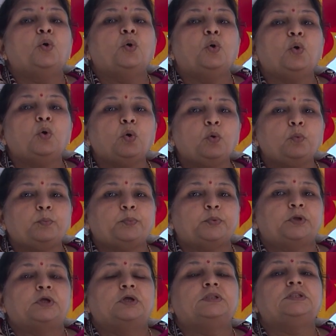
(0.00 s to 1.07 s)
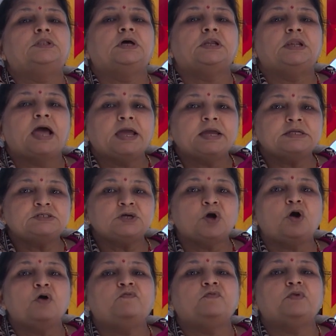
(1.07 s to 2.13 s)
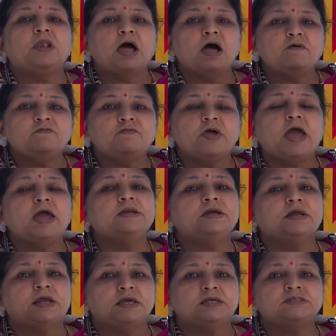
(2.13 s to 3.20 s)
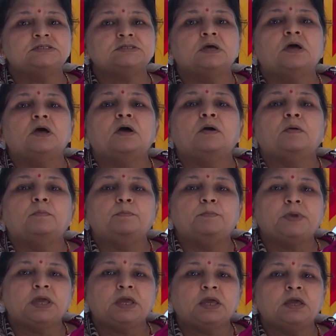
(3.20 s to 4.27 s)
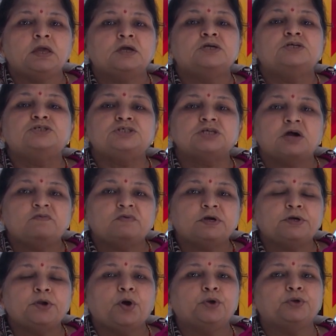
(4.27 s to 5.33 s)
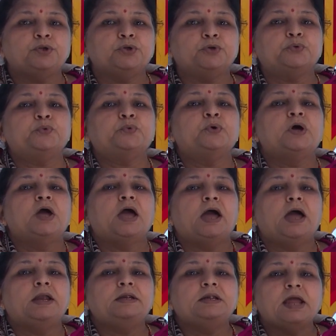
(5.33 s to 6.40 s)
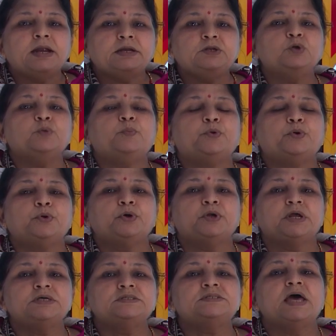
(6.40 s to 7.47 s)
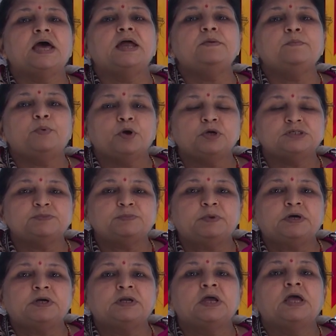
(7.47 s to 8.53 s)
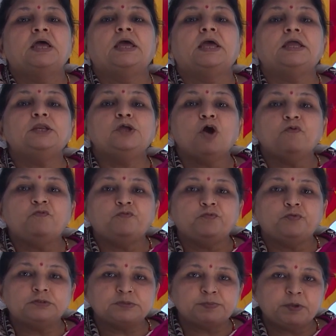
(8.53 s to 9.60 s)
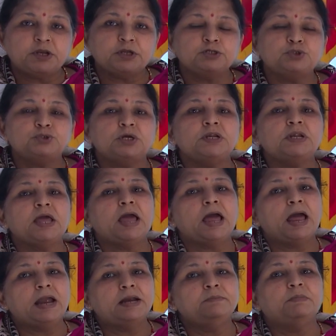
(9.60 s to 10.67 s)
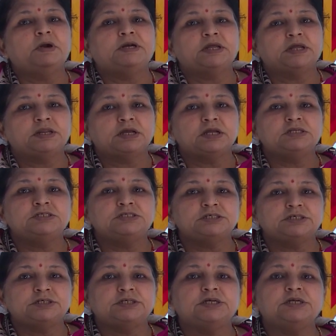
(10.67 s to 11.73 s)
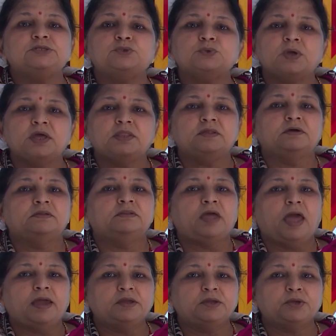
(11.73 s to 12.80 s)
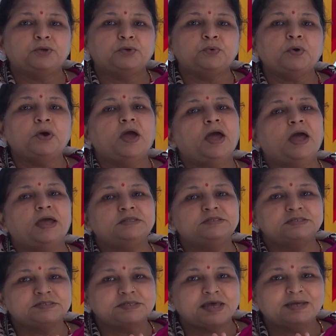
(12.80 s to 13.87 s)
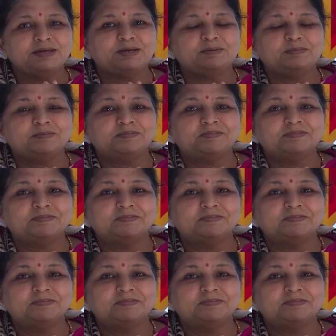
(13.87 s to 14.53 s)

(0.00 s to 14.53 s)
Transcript: Hope the light of love and grace be showered on you and let you progress and prosper in your spiritual and material journey together. Thank you and Sai Ram.